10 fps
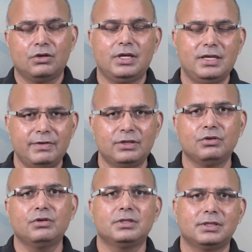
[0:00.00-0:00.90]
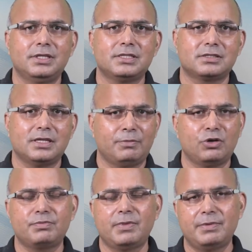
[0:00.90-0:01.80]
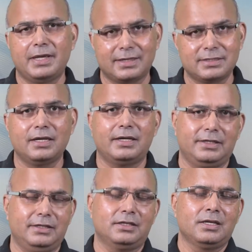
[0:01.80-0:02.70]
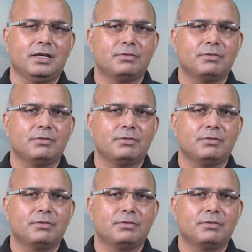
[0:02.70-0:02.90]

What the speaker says: Now, even though this amount may be exaggerated,